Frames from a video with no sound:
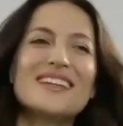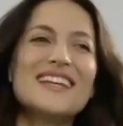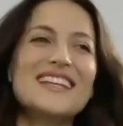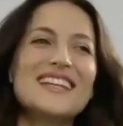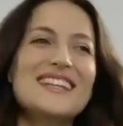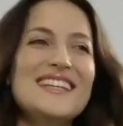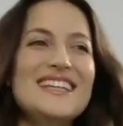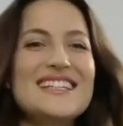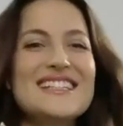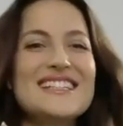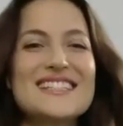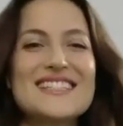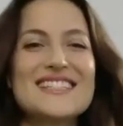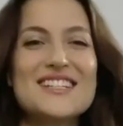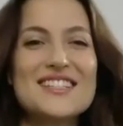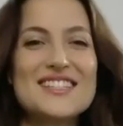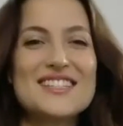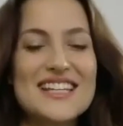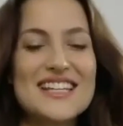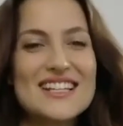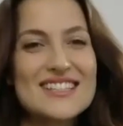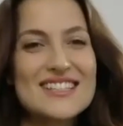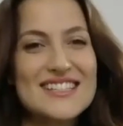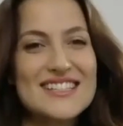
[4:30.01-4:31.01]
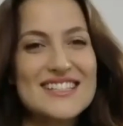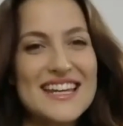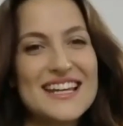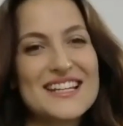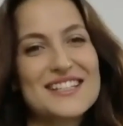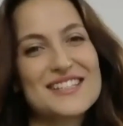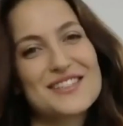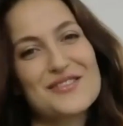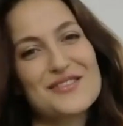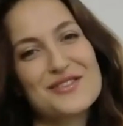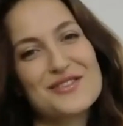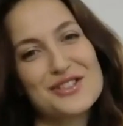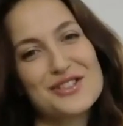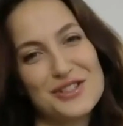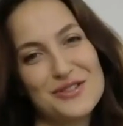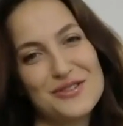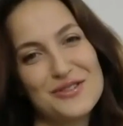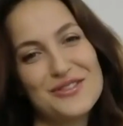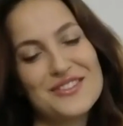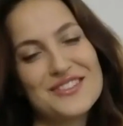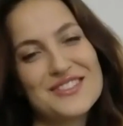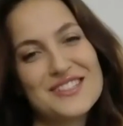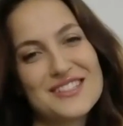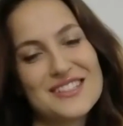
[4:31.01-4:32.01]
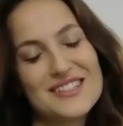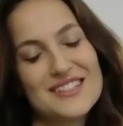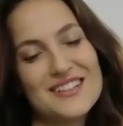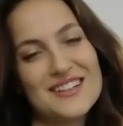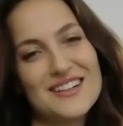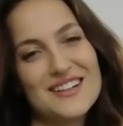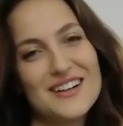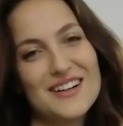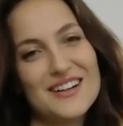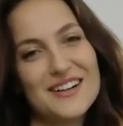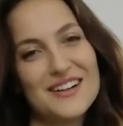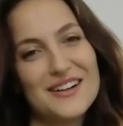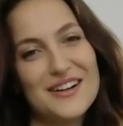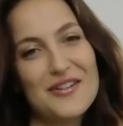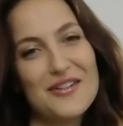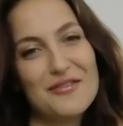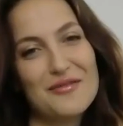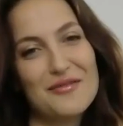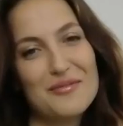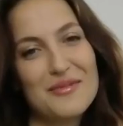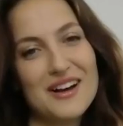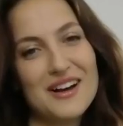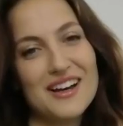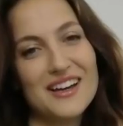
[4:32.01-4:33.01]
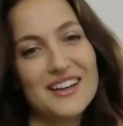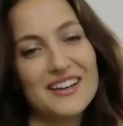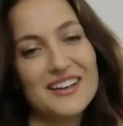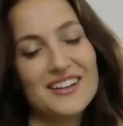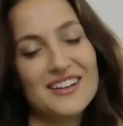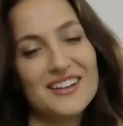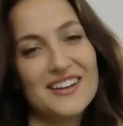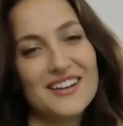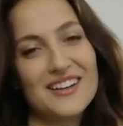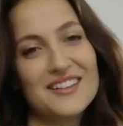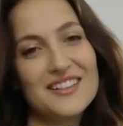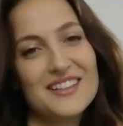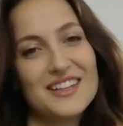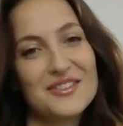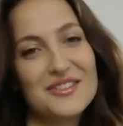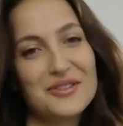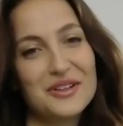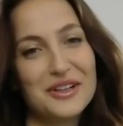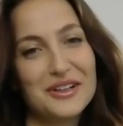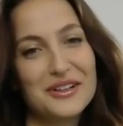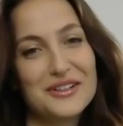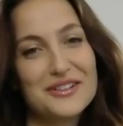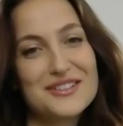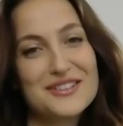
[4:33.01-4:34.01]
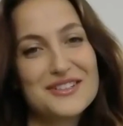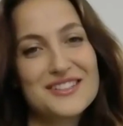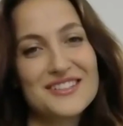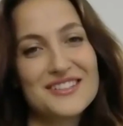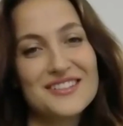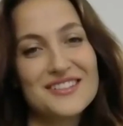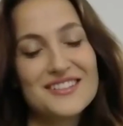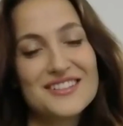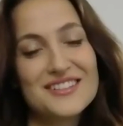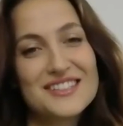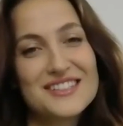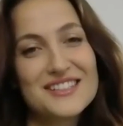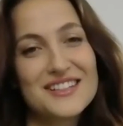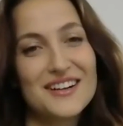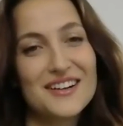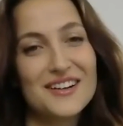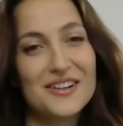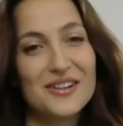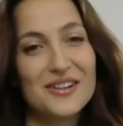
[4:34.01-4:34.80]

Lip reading: these 6 days of shoots of mine and the rehearsals.